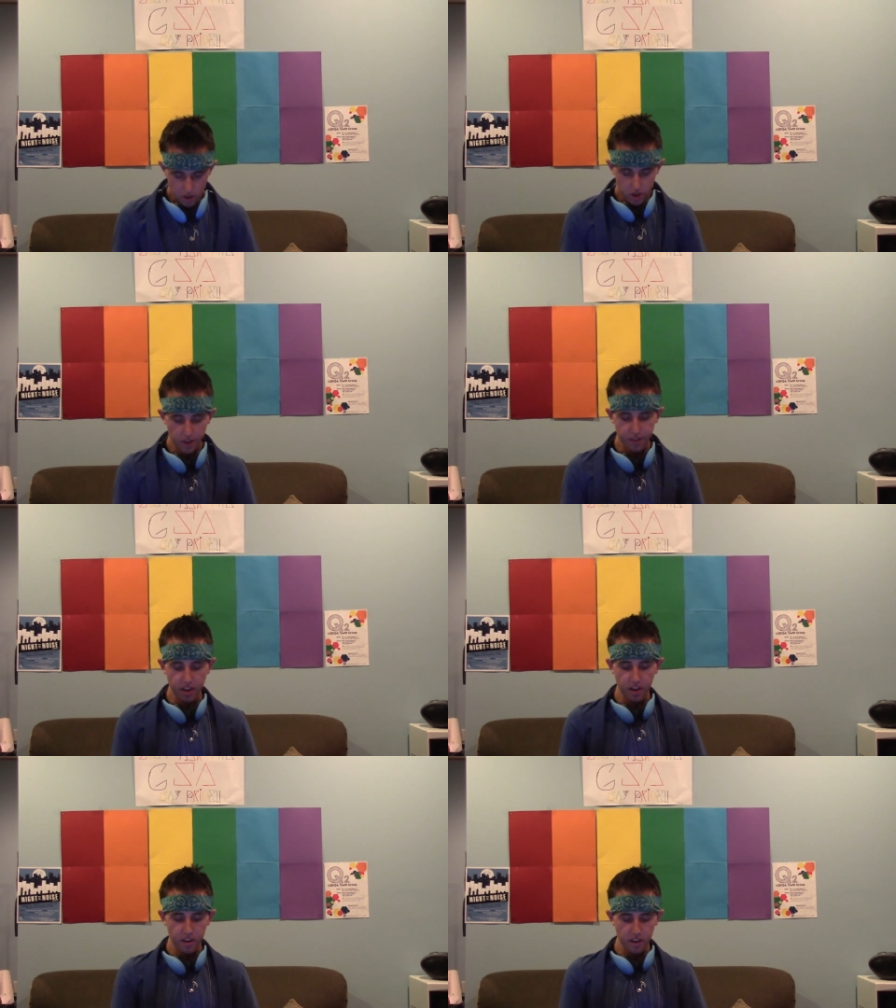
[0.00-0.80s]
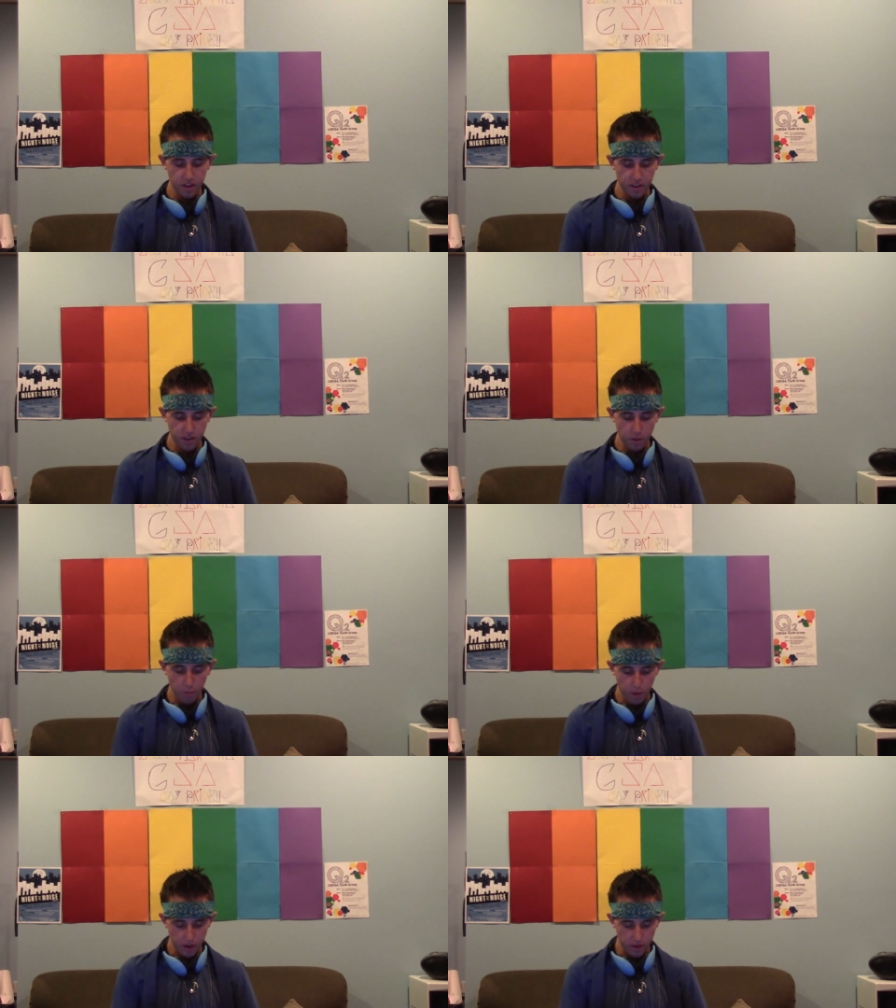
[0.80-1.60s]
Jessica is the
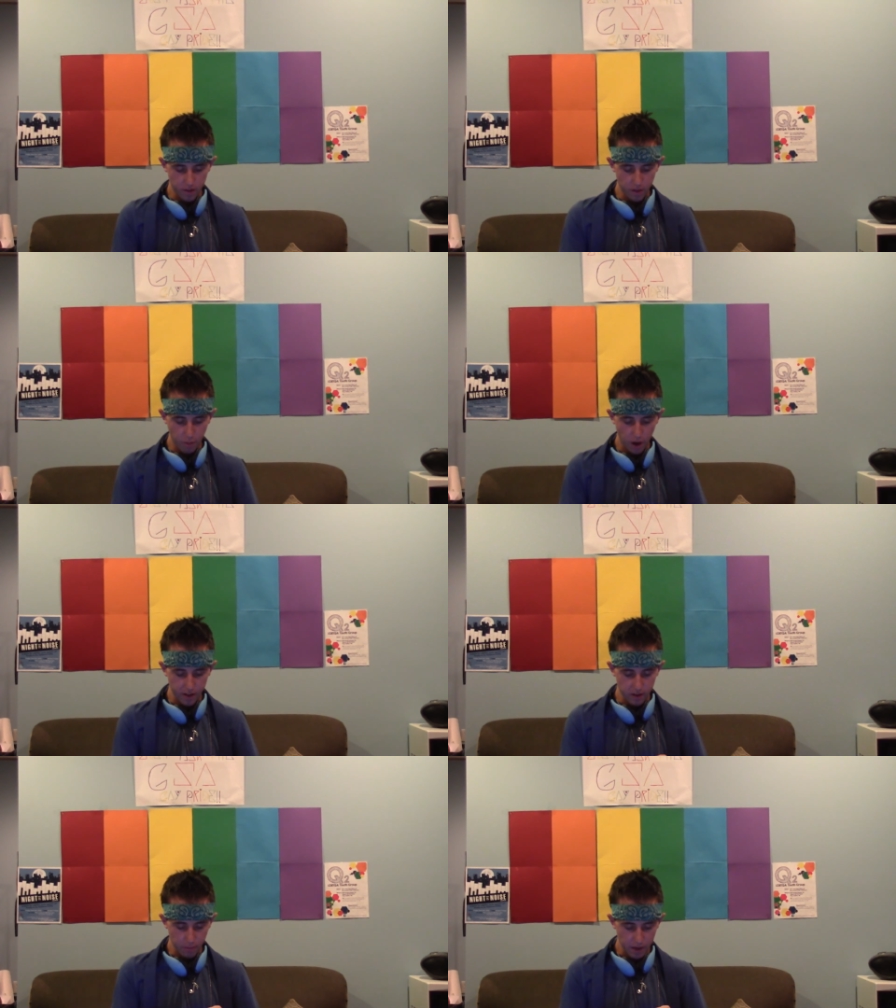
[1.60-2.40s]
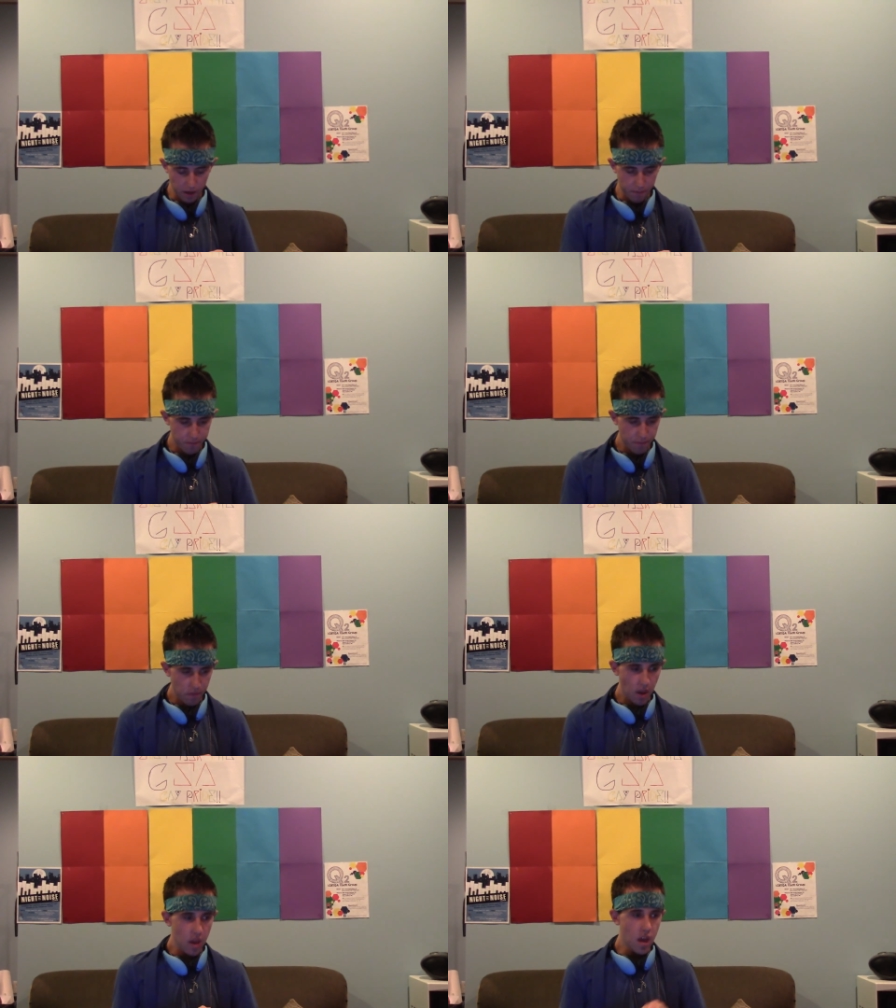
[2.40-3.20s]
is the bride to be,
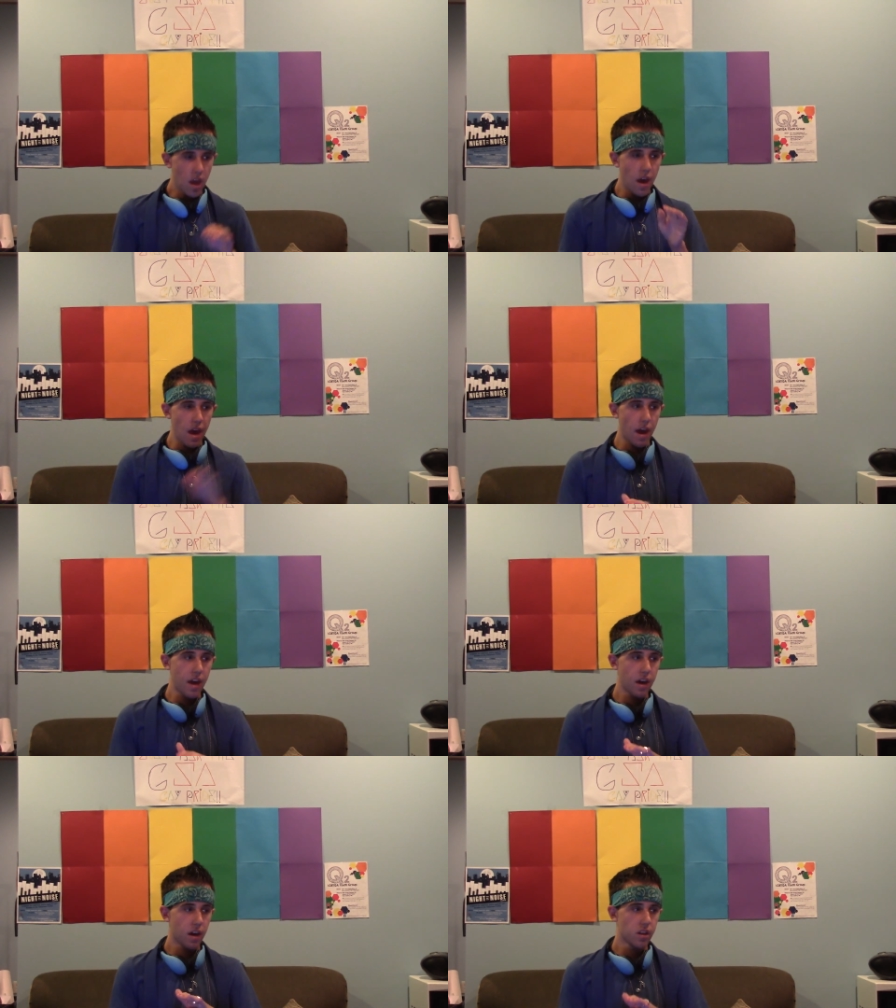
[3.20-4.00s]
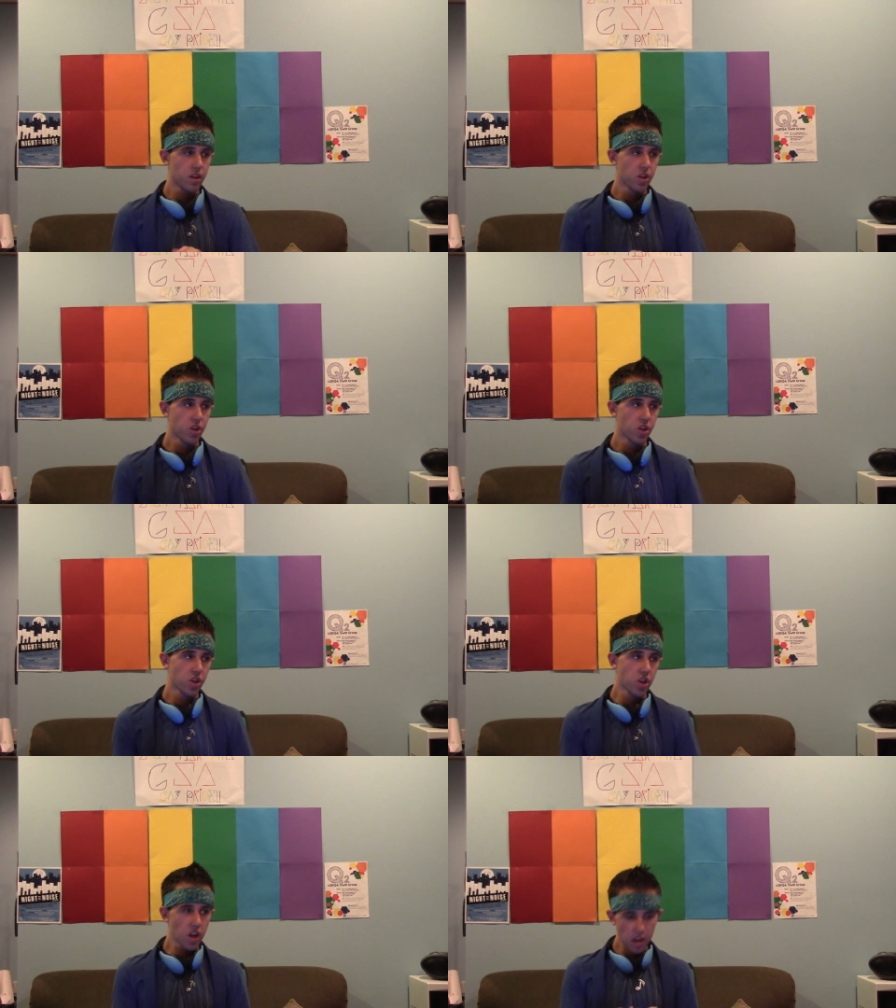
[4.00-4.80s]
and
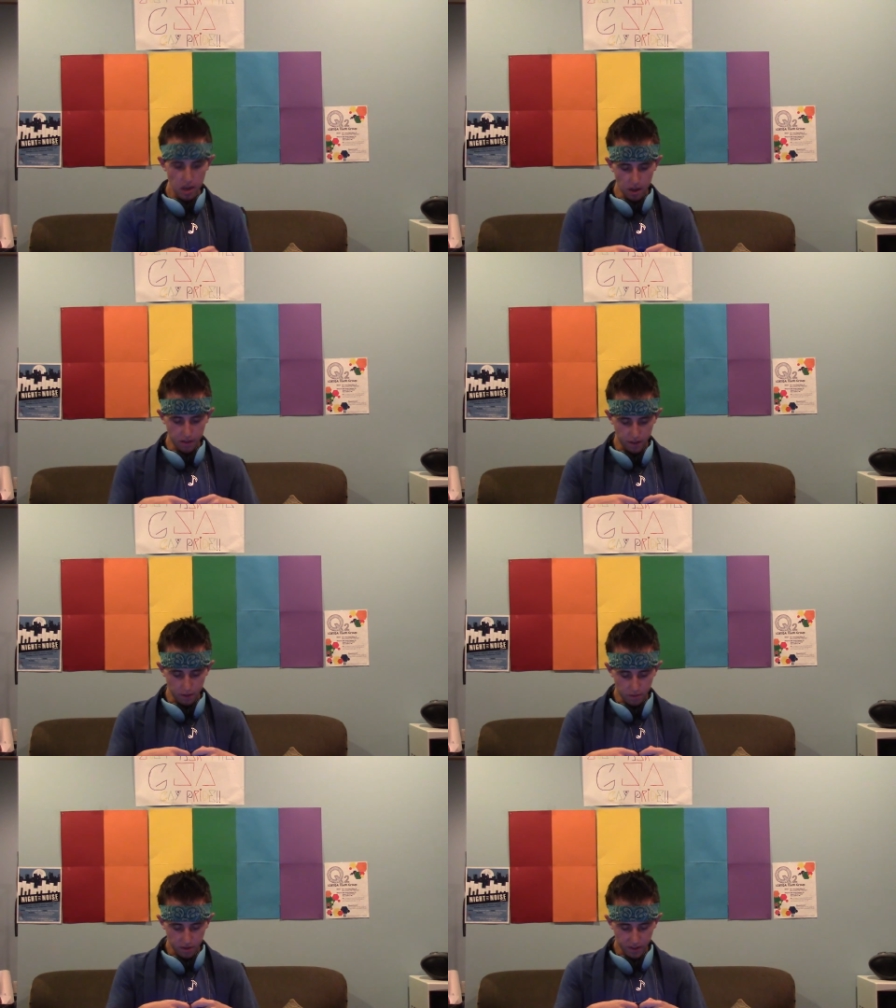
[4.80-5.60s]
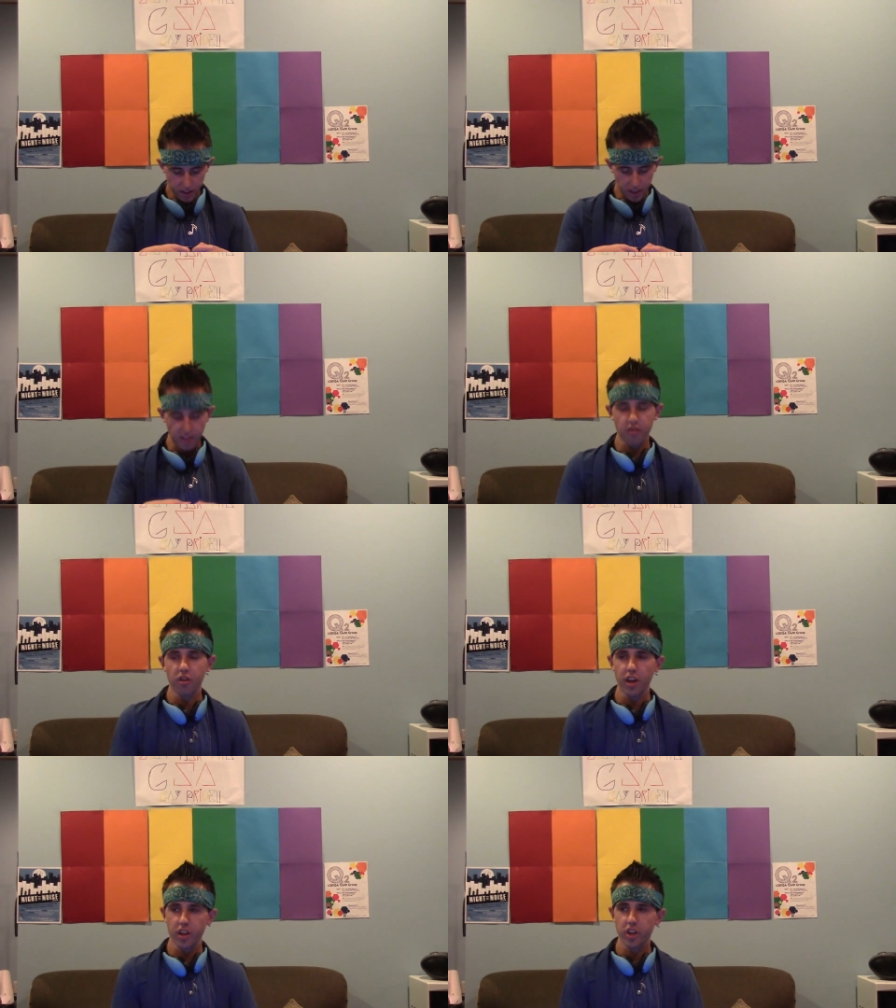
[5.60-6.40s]
she. It seems just like
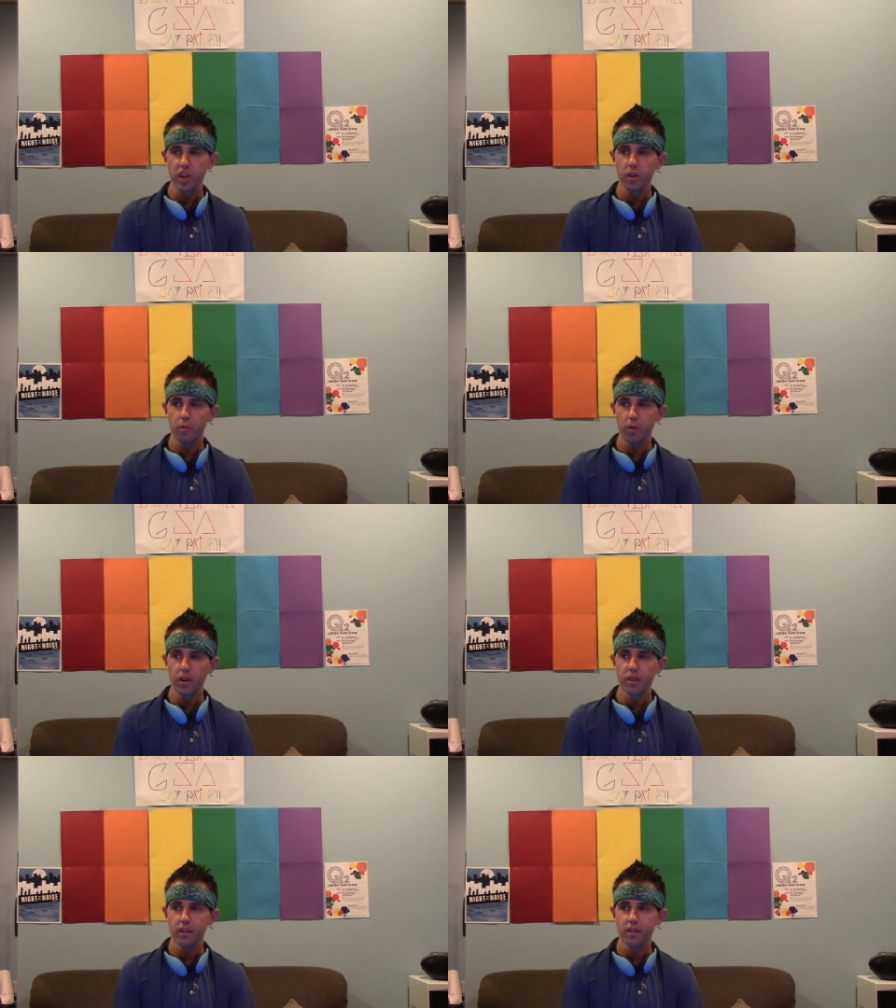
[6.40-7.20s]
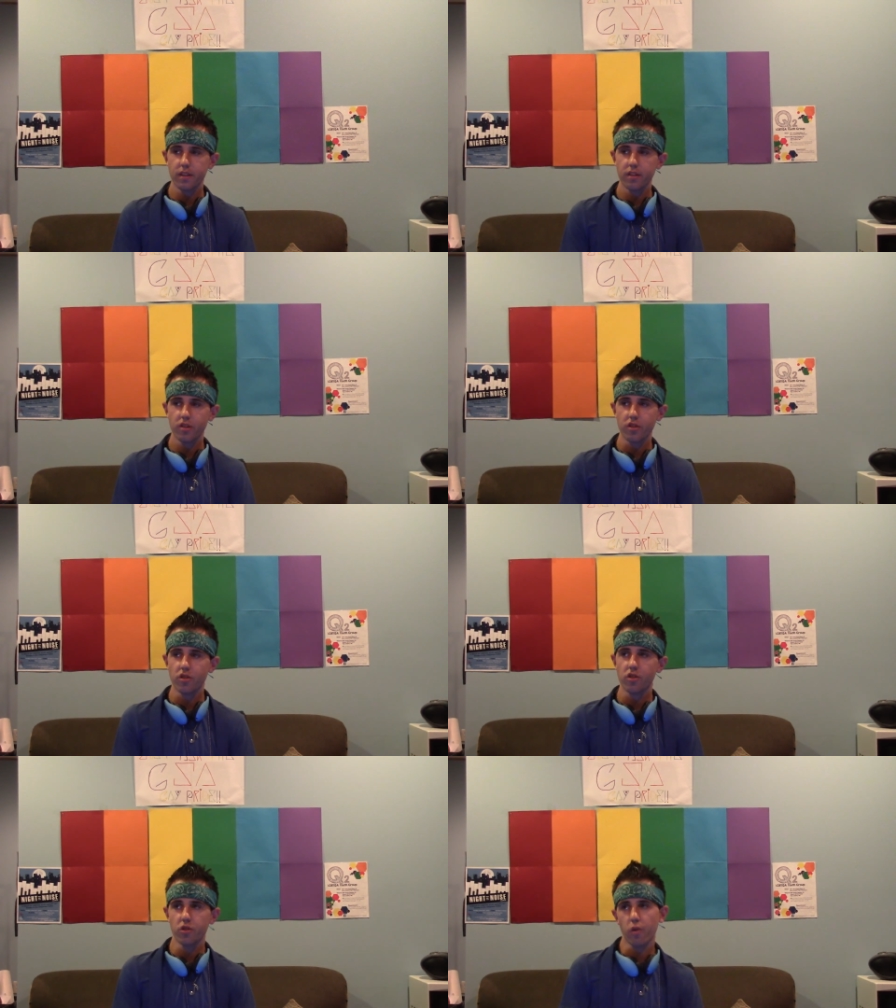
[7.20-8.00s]
yesterday. She was
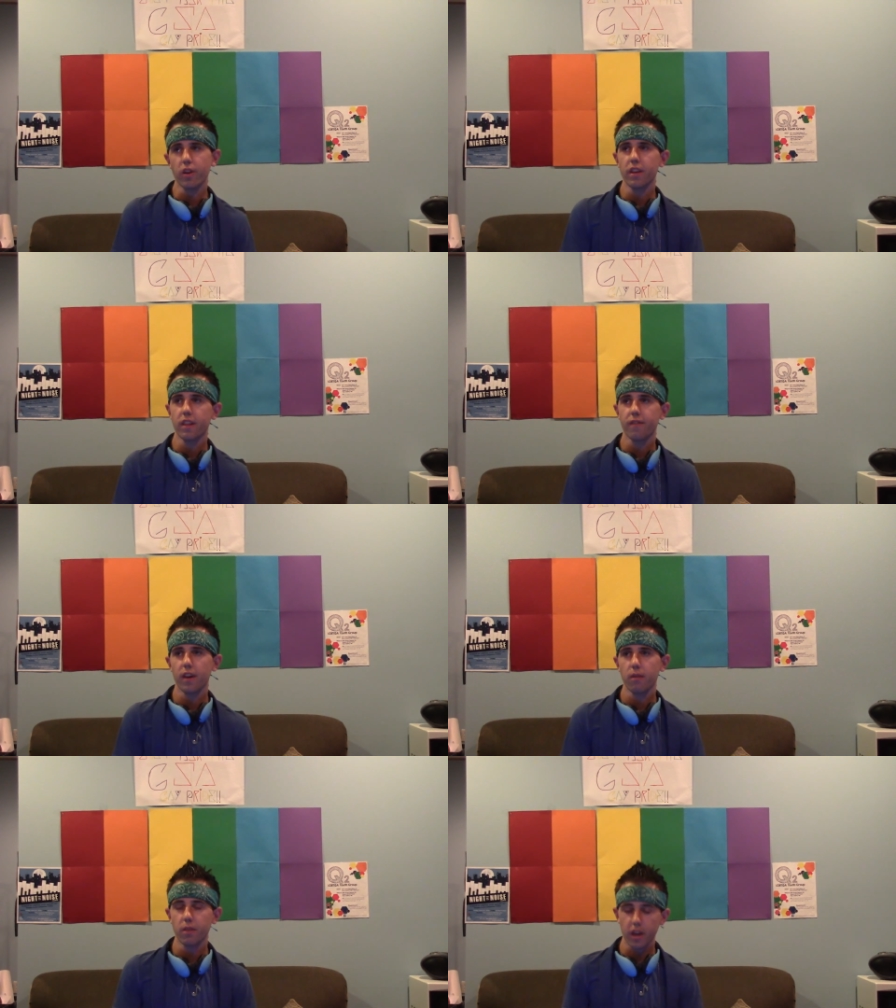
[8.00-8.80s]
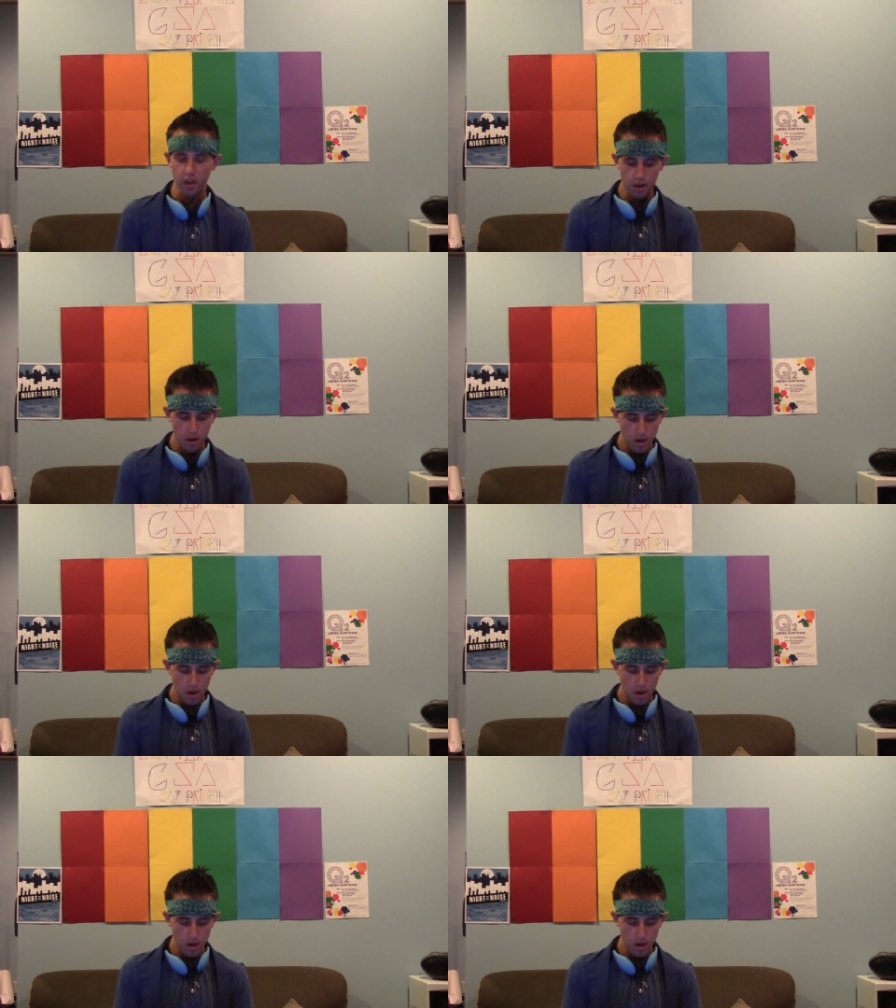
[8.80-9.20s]
just joining the family.